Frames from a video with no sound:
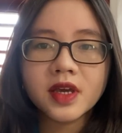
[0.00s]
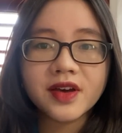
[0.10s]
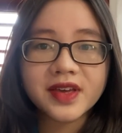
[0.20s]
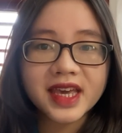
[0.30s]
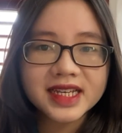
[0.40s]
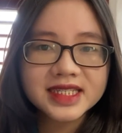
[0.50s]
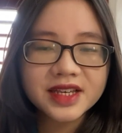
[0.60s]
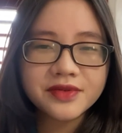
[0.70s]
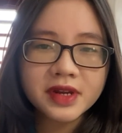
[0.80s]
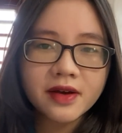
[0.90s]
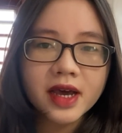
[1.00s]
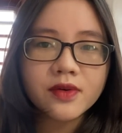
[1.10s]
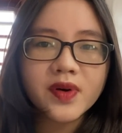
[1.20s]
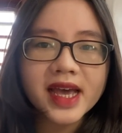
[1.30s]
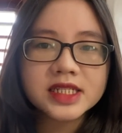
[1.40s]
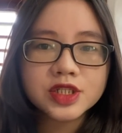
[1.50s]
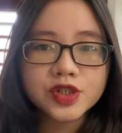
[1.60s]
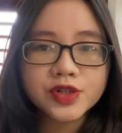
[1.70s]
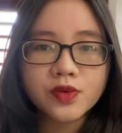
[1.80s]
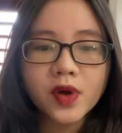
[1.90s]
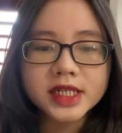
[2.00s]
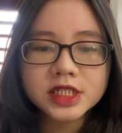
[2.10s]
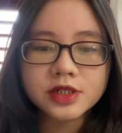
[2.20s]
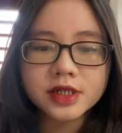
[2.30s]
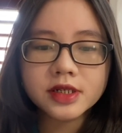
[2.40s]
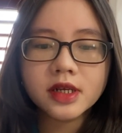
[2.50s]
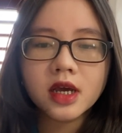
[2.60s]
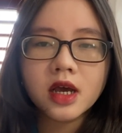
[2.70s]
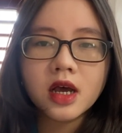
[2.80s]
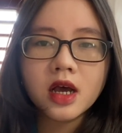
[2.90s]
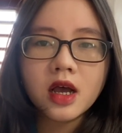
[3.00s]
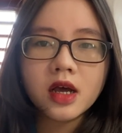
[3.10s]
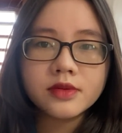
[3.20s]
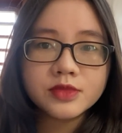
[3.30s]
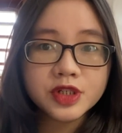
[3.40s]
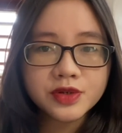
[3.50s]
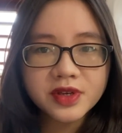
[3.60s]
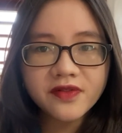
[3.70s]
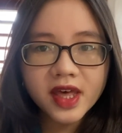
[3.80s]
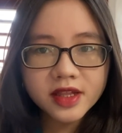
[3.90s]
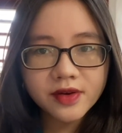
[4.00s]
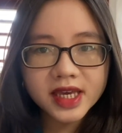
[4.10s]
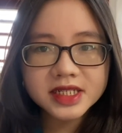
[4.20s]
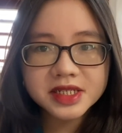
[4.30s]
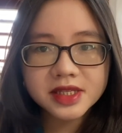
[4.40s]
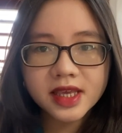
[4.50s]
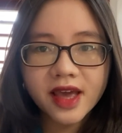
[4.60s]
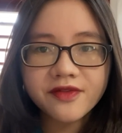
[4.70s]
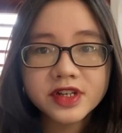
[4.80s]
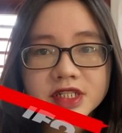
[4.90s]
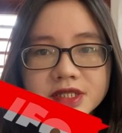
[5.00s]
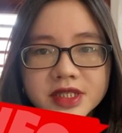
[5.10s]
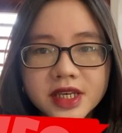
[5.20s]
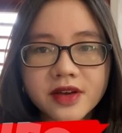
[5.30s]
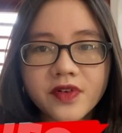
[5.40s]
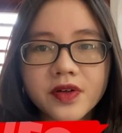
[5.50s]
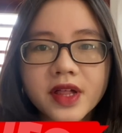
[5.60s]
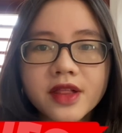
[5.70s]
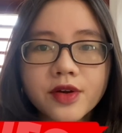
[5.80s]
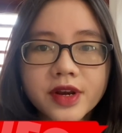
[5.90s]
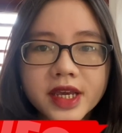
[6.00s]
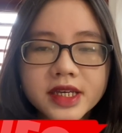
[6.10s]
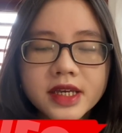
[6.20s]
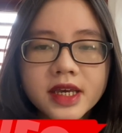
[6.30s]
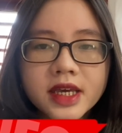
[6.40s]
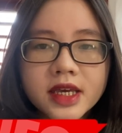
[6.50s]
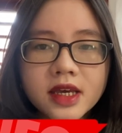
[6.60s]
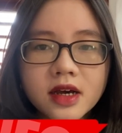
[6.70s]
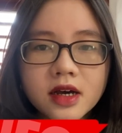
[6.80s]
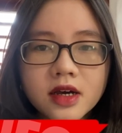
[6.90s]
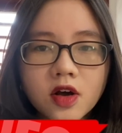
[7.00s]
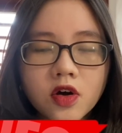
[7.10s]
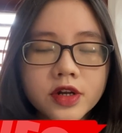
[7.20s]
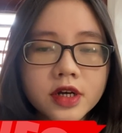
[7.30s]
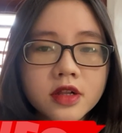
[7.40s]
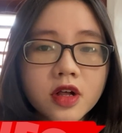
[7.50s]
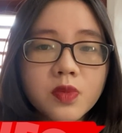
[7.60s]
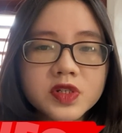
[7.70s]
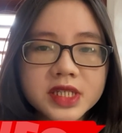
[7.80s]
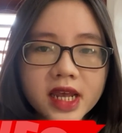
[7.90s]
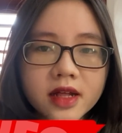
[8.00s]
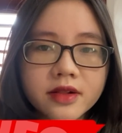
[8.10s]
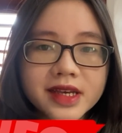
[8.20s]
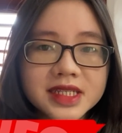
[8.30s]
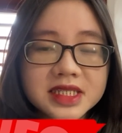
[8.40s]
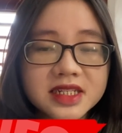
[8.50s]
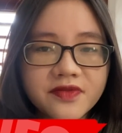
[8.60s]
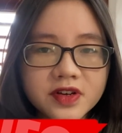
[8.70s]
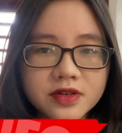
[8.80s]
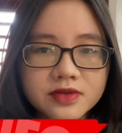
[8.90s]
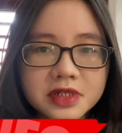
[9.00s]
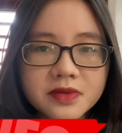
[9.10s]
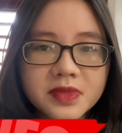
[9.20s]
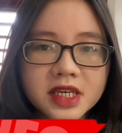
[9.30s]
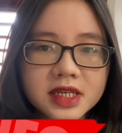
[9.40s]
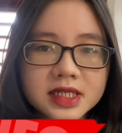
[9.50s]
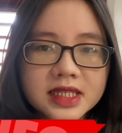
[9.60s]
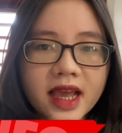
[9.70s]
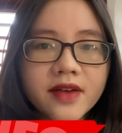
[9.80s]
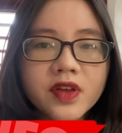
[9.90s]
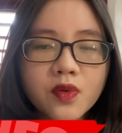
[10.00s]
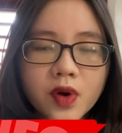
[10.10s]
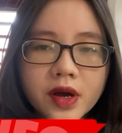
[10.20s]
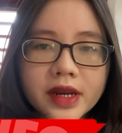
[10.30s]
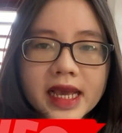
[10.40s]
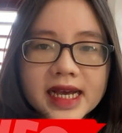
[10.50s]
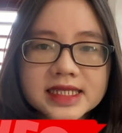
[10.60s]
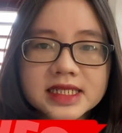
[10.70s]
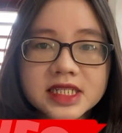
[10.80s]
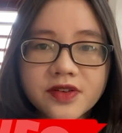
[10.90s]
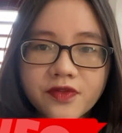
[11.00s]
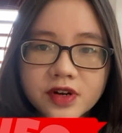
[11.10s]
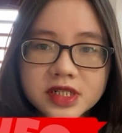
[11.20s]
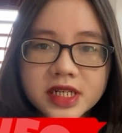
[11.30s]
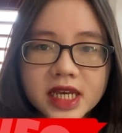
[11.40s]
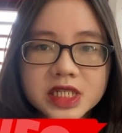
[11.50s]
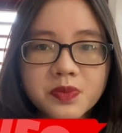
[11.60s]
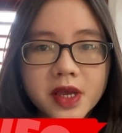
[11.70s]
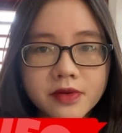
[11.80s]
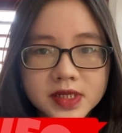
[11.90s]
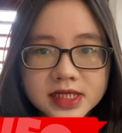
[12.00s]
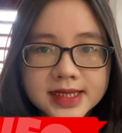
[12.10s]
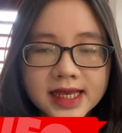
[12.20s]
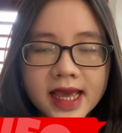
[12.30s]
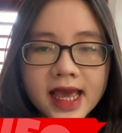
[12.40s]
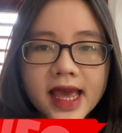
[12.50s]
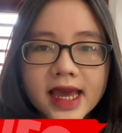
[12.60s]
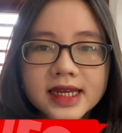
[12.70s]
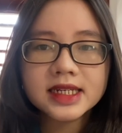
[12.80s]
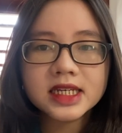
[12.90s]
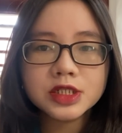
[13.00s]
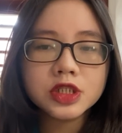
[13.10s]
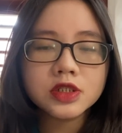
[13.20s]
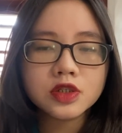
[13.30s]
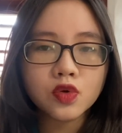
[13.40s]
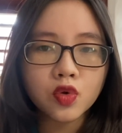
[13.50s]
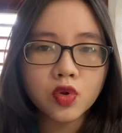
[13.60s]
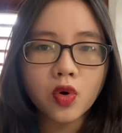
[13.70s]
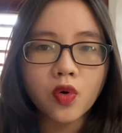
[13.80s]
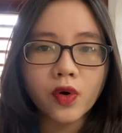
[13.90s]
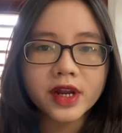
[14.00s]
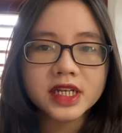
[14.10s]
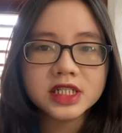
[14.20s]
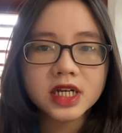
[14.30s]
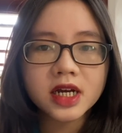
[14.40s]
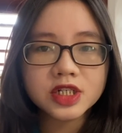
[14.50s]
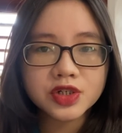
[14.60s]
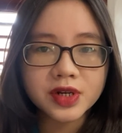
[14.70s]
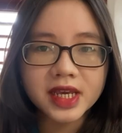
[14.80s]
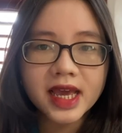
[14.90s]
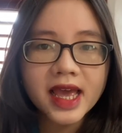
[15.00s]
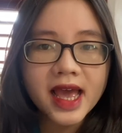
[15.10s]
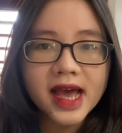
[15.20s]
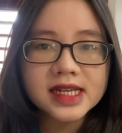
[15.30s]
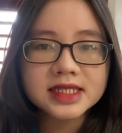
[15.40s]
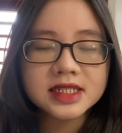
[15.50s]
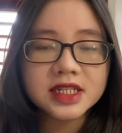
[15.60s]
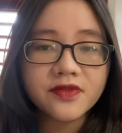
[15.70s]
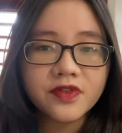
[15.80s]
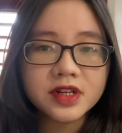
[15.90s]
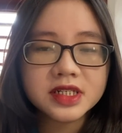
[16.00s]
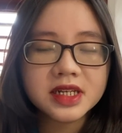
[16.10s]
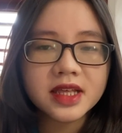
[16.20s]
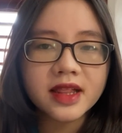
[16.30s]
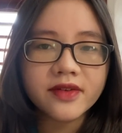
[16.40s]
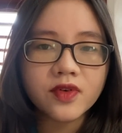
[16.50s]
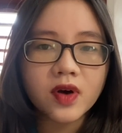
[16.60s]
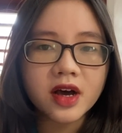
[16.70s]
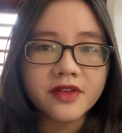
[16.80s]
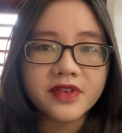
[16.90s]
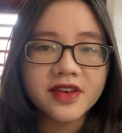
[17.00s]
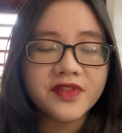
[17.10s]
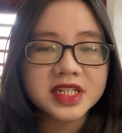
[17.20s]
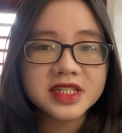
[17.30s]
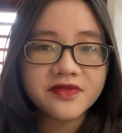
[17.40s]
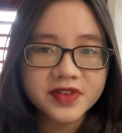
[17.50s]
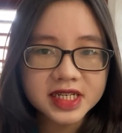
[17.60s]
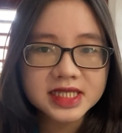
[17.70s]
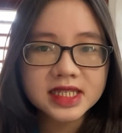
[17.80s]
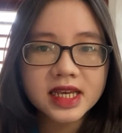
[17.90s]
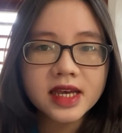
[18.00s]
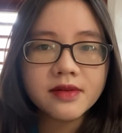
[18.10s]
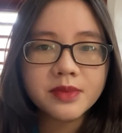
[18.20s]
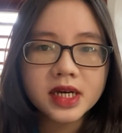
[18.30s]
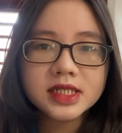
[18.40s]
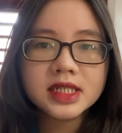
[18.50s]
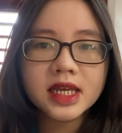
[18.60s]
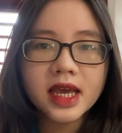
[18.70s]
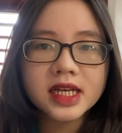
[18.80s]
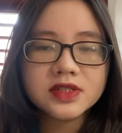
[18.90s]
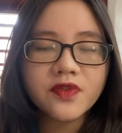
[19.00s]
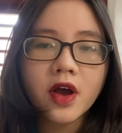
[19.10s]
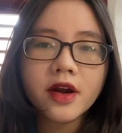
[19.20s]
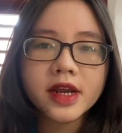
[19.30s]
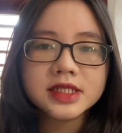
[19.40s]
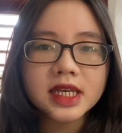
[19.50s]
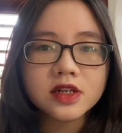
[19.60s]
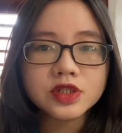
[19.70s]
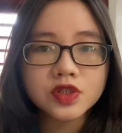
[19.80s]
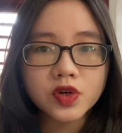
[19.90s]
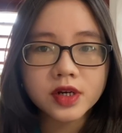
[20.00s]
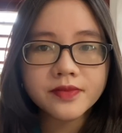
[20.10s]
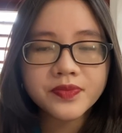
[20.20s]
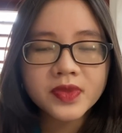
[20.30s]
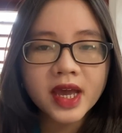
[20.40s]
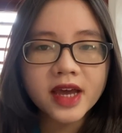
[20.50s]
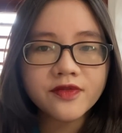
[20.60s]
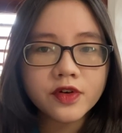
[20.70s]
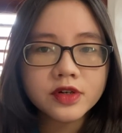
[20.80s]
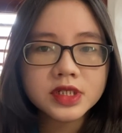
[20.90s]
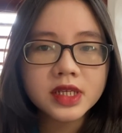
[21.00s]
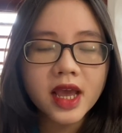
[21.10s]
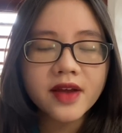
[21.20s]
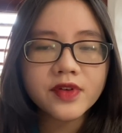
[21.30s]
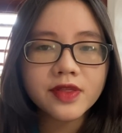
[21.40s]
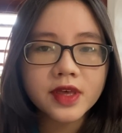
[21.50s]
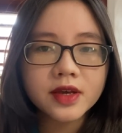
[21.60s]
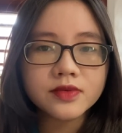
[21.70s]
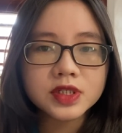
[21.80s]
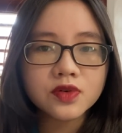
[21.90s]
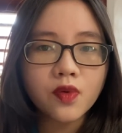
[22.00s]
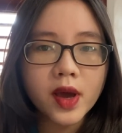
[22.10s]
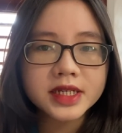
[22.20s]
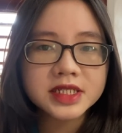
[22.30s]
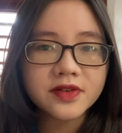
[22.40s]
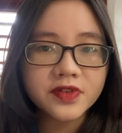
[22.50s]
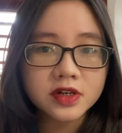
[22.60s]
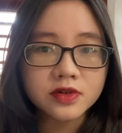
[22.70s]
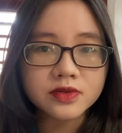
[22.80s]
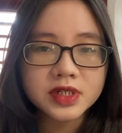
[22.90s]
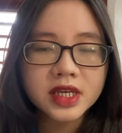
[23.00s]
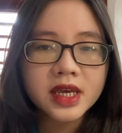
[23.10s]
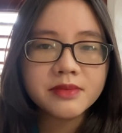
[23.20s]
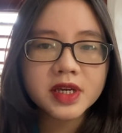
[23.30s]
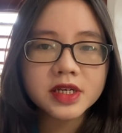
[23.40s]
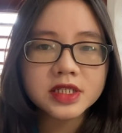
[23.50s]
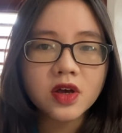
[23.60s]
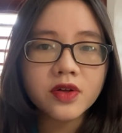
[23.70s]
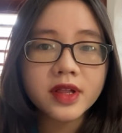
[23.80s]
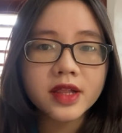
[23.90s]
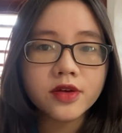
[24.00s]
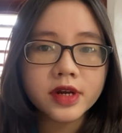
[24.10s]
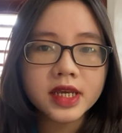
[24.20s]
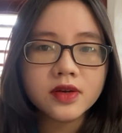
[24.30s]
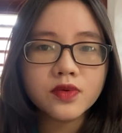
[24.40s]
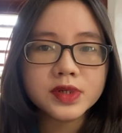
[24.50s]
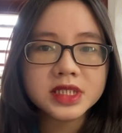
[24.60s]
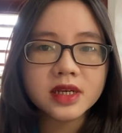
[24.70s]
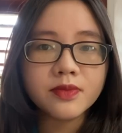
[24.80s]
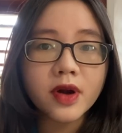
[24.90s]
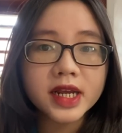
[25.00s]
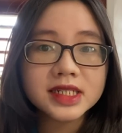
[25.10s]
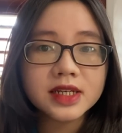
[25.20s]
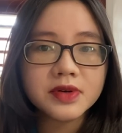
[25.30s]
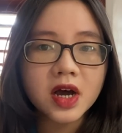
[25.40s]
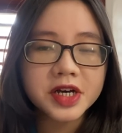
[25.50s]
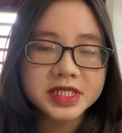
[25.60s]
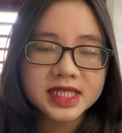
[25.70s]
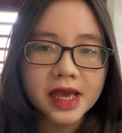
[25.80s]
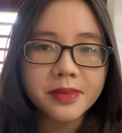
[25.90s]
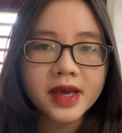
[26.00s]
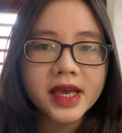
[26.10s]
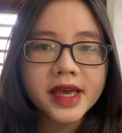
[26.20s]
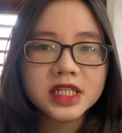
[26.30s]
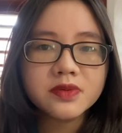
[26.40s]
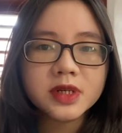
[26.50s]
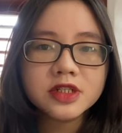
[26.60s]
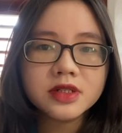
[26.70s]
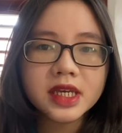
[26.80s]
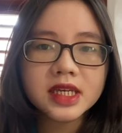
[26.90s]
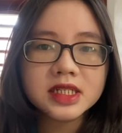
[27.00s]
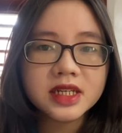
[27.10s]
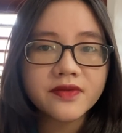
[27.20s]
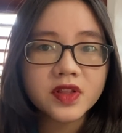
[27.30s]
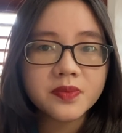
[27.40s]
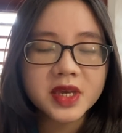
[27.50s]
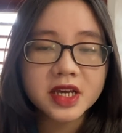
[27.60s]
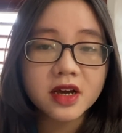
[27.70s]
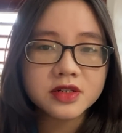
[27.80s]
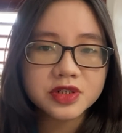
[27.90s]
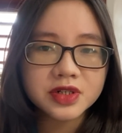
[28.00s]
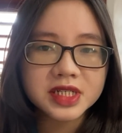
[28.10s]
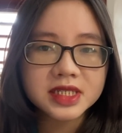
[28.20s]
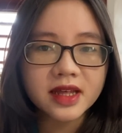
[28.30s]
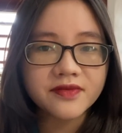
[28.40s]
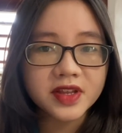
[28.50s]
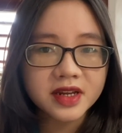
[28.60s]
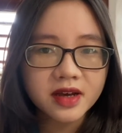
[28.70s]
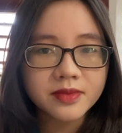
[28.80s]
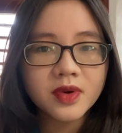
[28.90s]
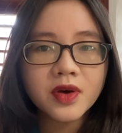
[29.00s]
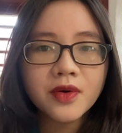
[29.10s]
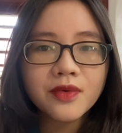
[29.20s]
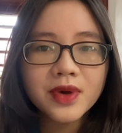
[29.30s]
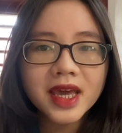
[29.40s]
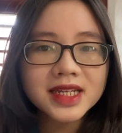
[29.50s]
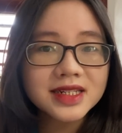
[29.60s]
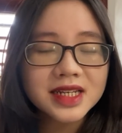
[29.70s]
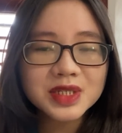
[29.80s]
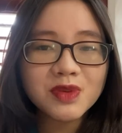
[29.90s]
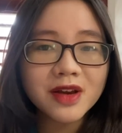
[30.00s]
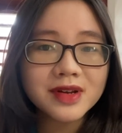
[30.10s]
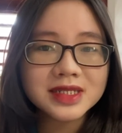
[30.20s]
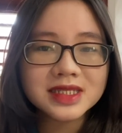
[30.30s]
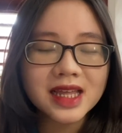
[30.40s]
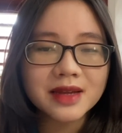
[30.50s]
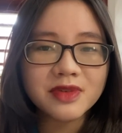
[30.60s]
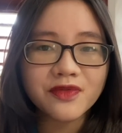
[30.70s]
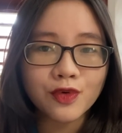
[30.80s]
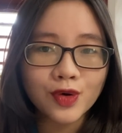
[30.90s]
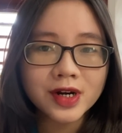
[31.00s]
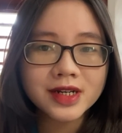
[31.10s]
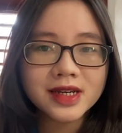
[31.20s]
Okay, so now I will answer the question. To evaluate the efficiency of online learning on a global scale is difficult because everyone has different experience and each school or each country has a different level of effectiveness. But as far as I'm concerned, At first, everything was quite difficult because online learning was a brand new concept, especially in developing countries like Vietnam. We hadn't experienced that before.